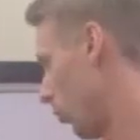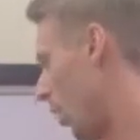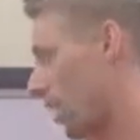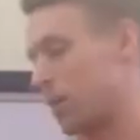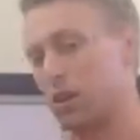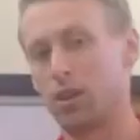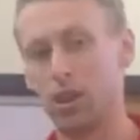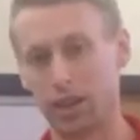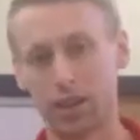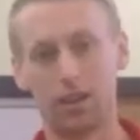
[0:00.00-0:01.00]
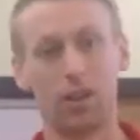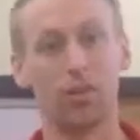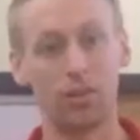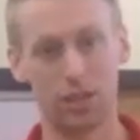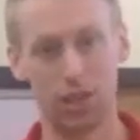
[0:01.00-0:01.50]
Water, again,
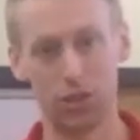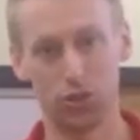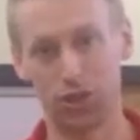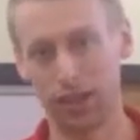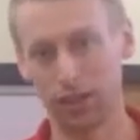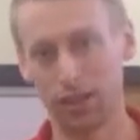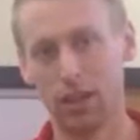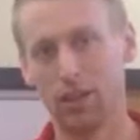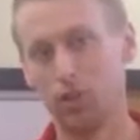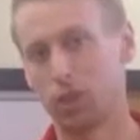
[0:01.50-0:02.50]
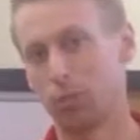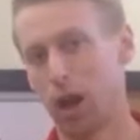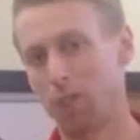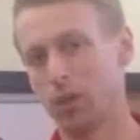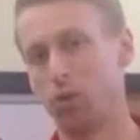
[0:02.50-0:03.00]
another essential thing. You could
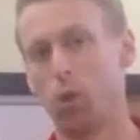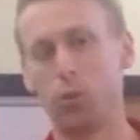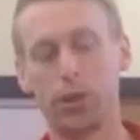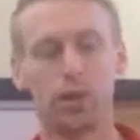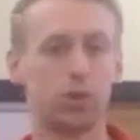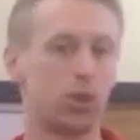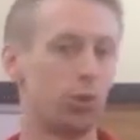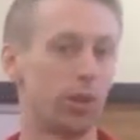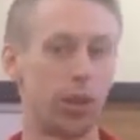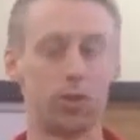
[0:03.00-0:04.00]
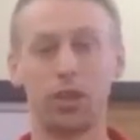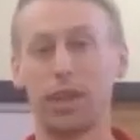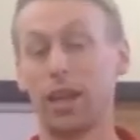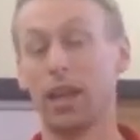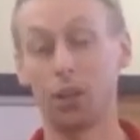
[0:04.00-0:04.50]
probably go a week or two without
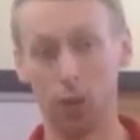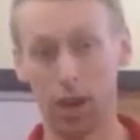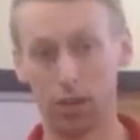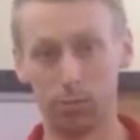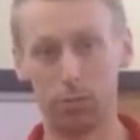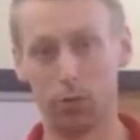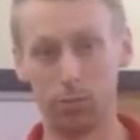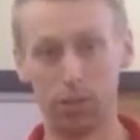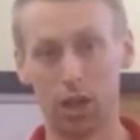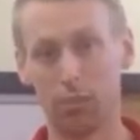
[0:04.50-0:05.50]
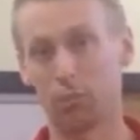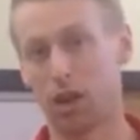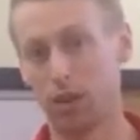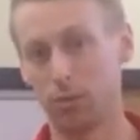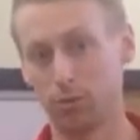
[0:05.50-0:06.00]
drinking any water before it become a
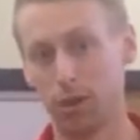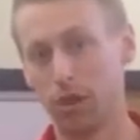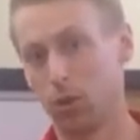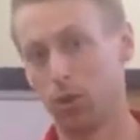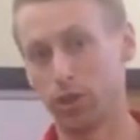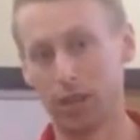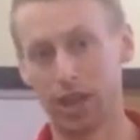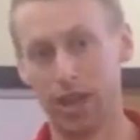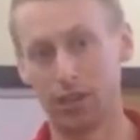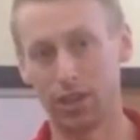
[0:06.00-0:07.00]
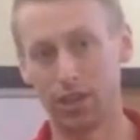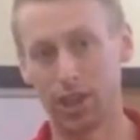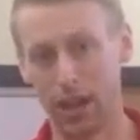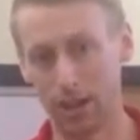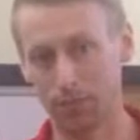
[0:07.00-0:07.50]
problem where you dehydrate and
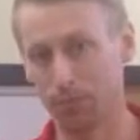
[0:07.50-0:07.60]
die.